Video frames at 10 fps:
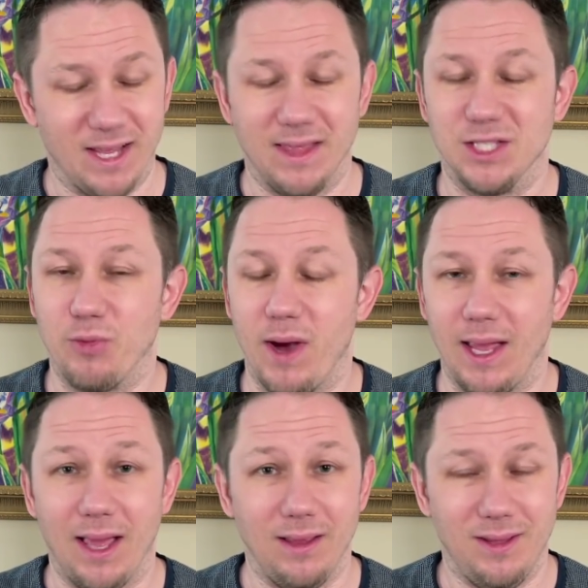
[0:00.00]
that's why
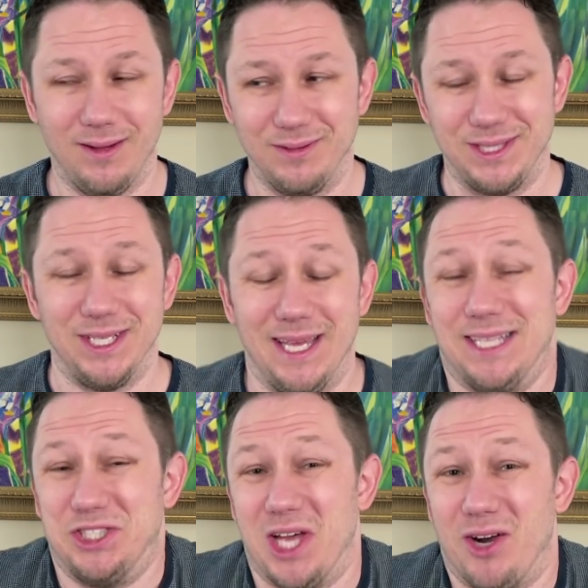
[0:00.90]

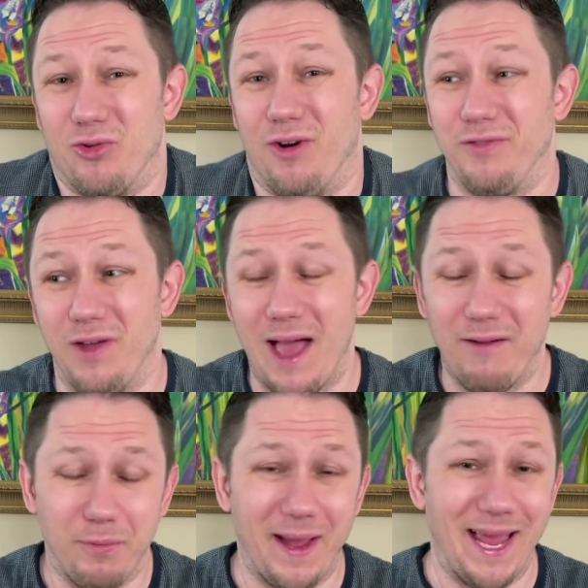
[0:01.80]
in general, if you
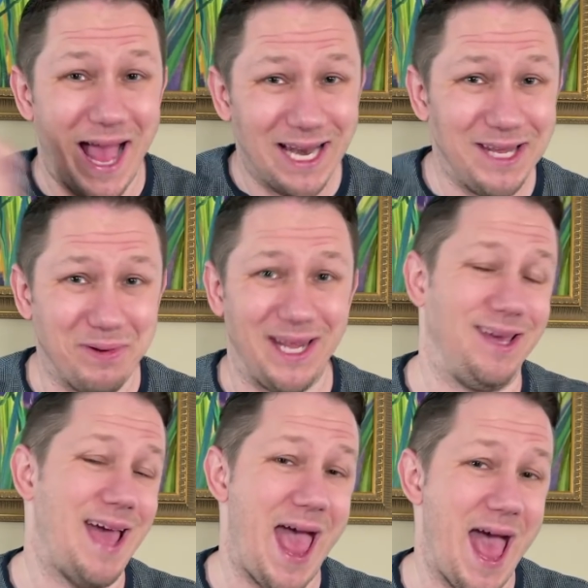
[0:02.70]
ever pay anybody
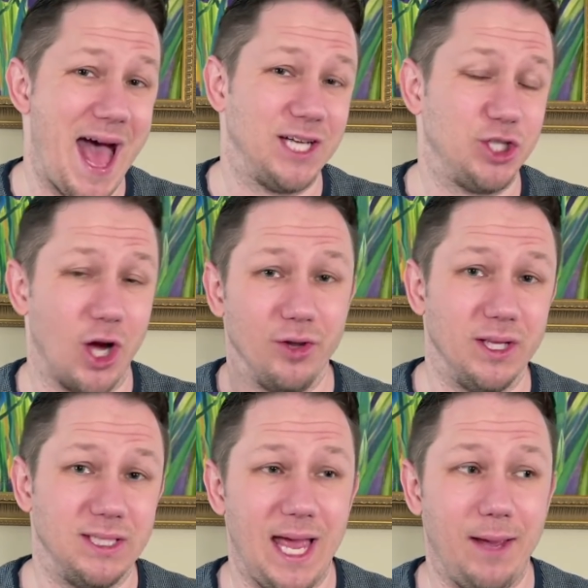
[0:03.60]
cash under
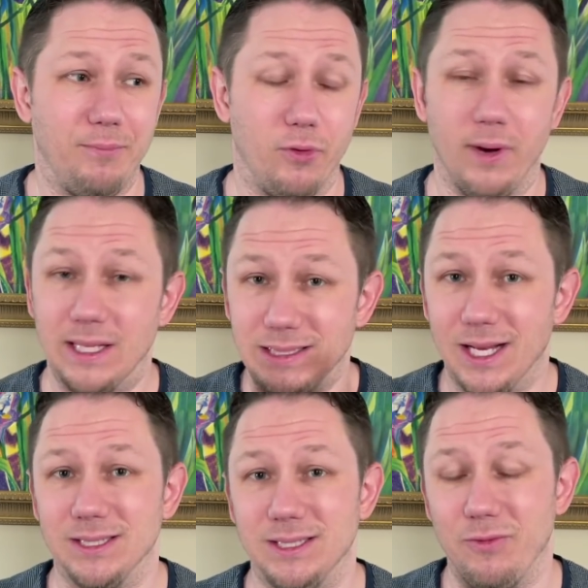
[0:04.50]
the table, it
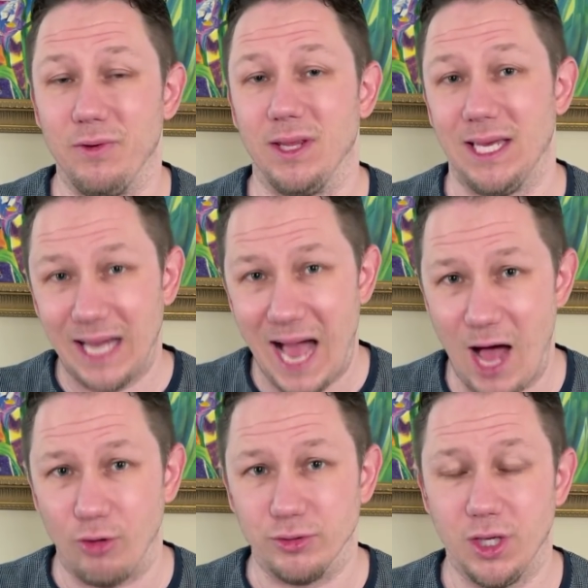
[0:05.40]
doesn't really
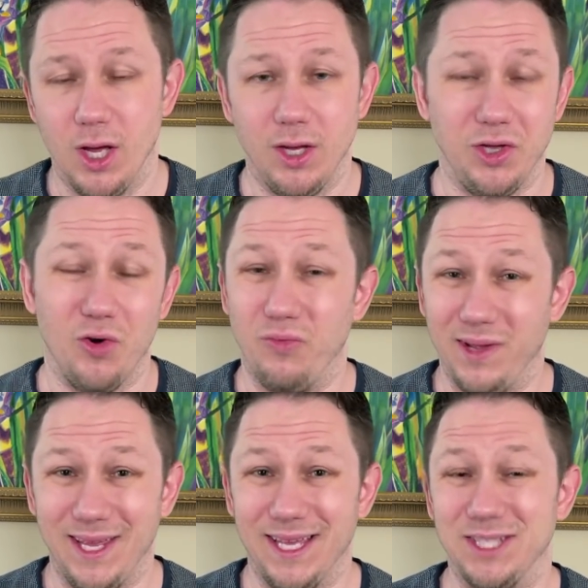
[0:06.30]
count you don't
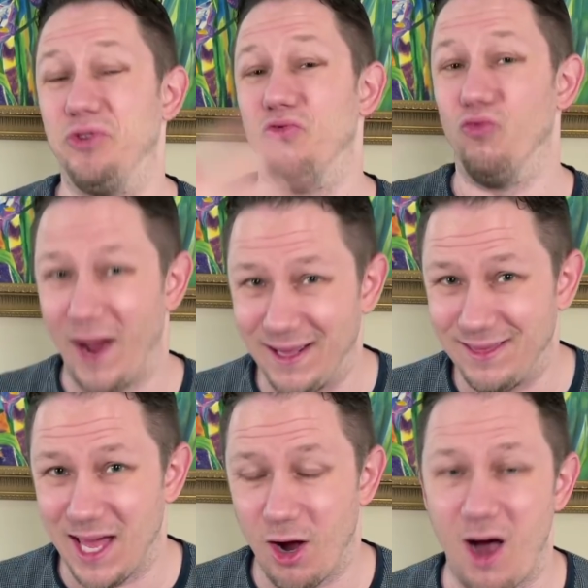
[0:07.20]
really get to write
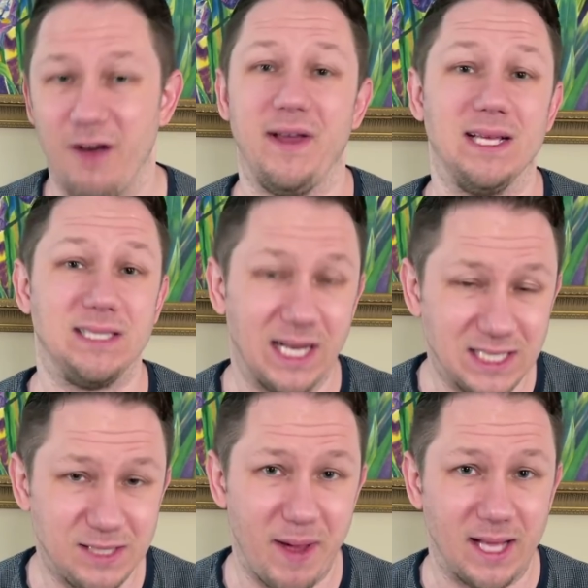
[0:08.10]
that off as an
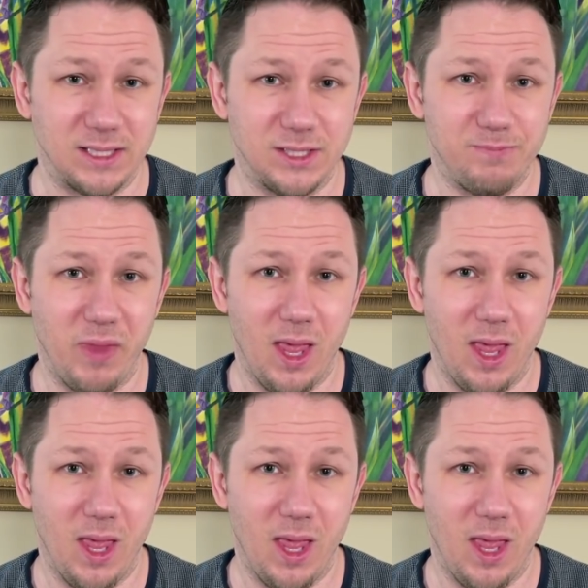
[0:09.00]
expense.